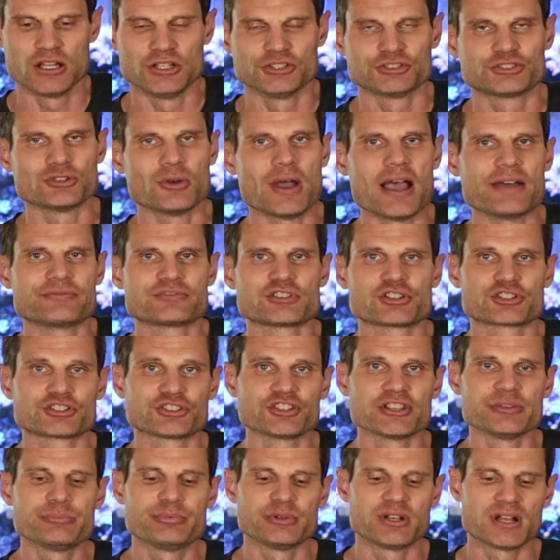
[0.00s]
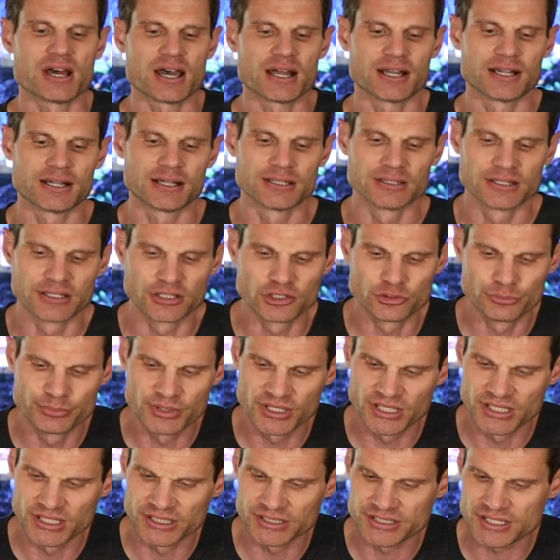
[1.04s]
So after sleeping on it a little
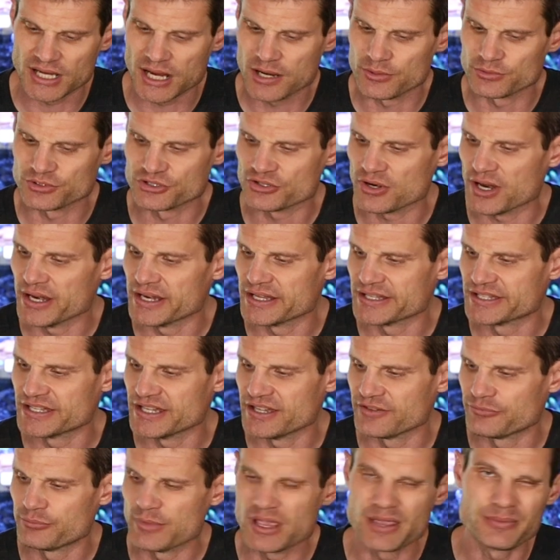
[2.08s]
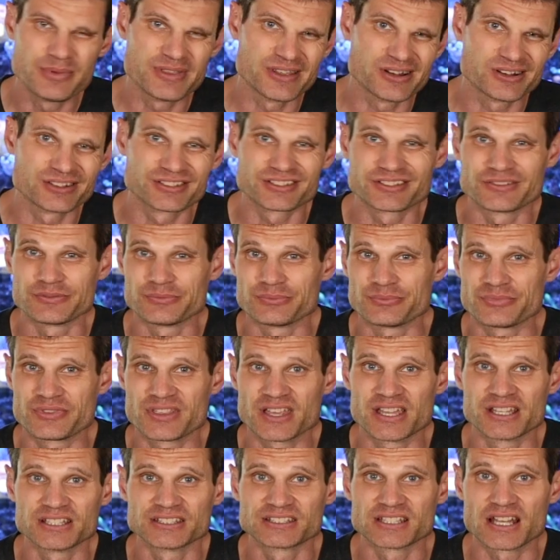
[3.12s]
bit, I was trying to see if maybe there's some
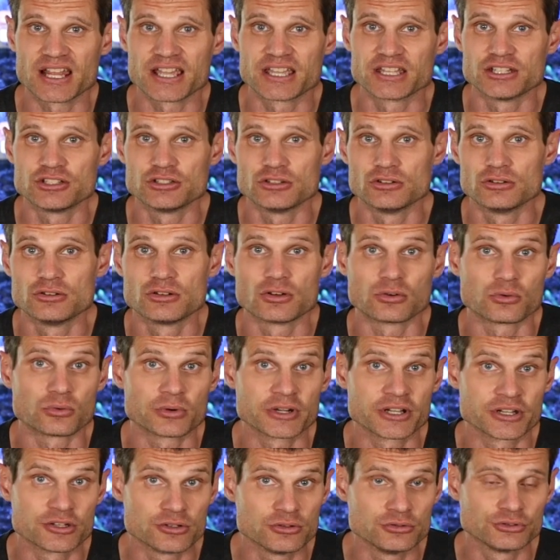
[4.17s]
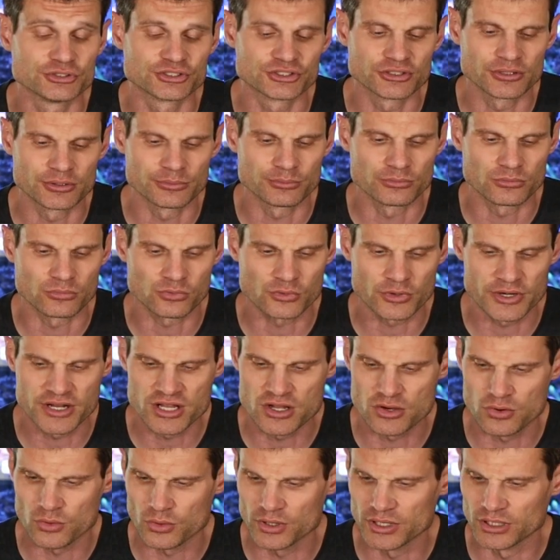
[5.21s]
things that I could do to reduce some
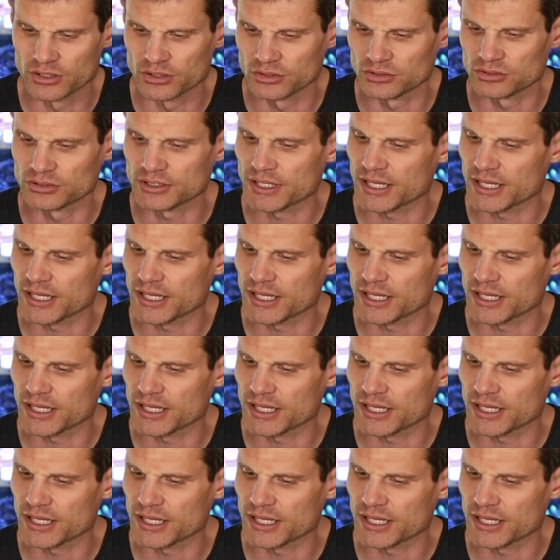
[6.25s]
recoil,